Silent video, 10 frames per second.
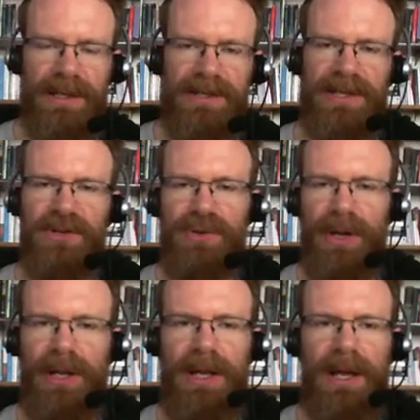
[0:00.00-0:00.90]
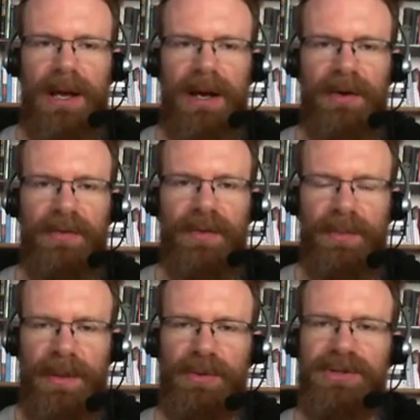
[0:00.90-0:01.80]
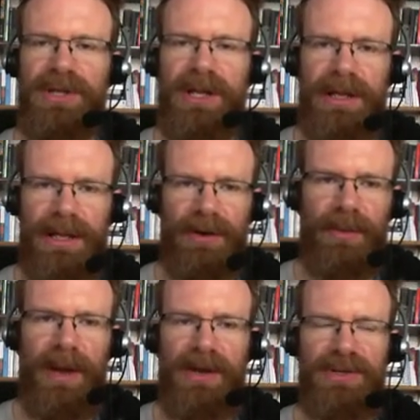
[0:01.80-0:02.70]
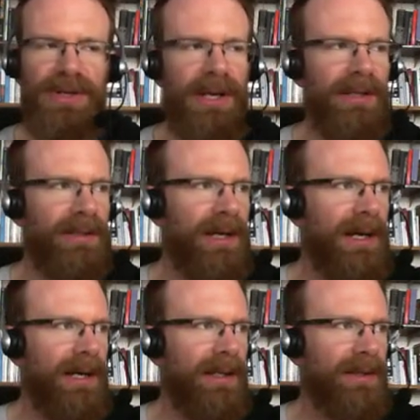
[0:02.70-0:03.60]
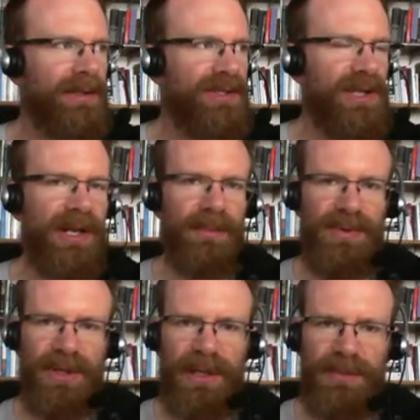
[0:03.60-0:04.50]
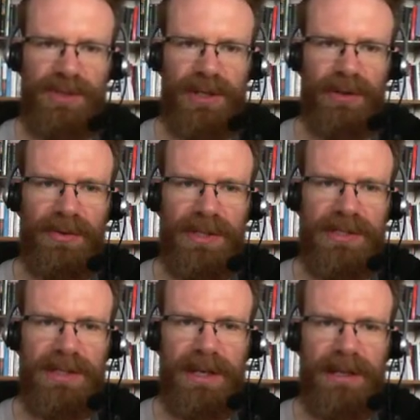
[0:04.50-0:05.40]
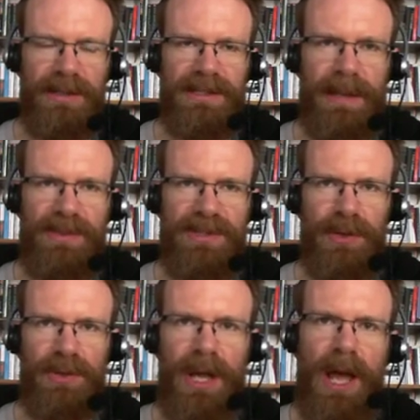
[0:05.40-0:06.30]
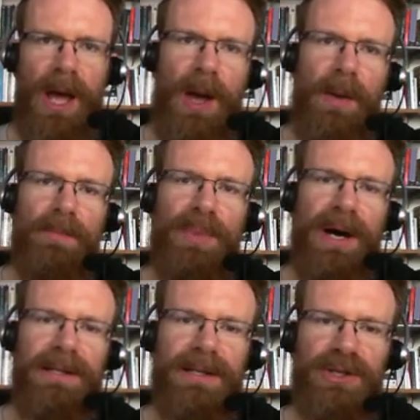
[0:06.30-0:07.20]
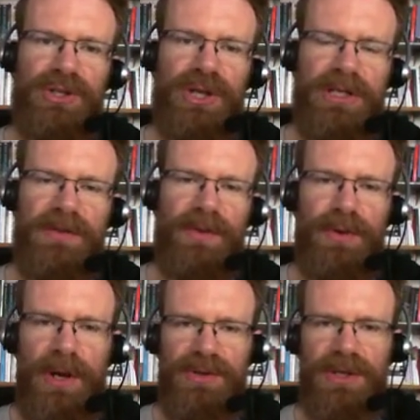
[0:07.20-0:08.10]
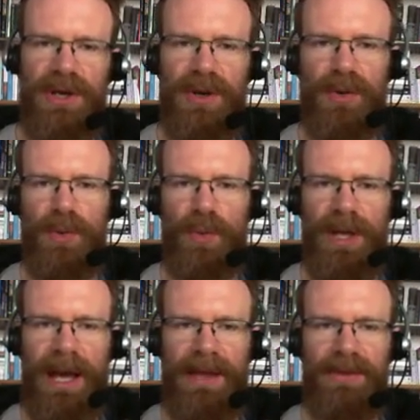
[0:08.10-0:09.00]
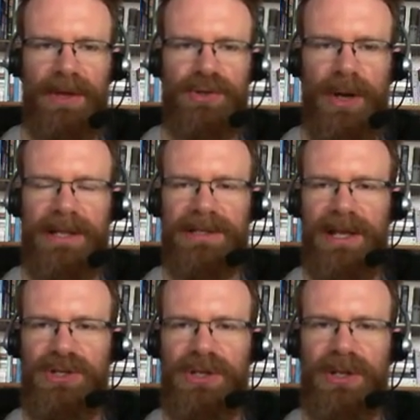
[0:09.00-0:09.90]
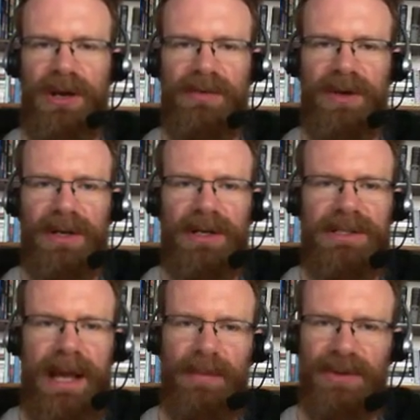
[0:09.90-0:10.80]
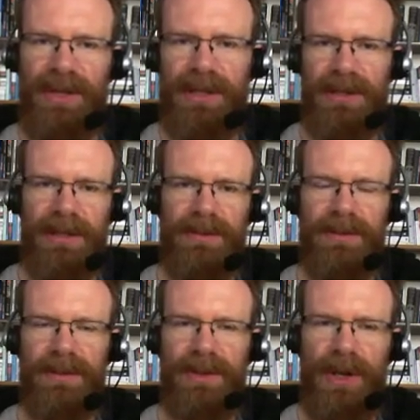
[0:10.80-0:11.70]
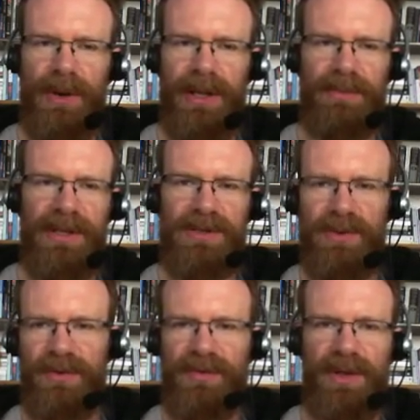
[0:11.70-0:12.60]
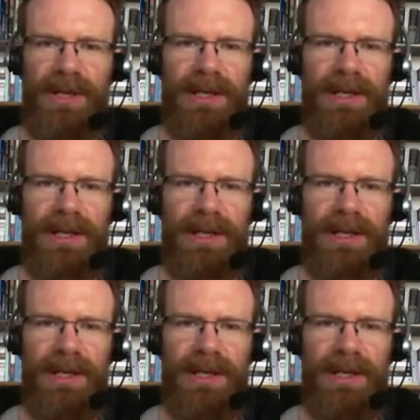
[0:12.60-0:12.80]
of uh, people studying Gilgamesh and uh, studying in particular this uh, this episode. But just a few years ago, we had a translation of a, a tablet that, that you know had been sort of uh,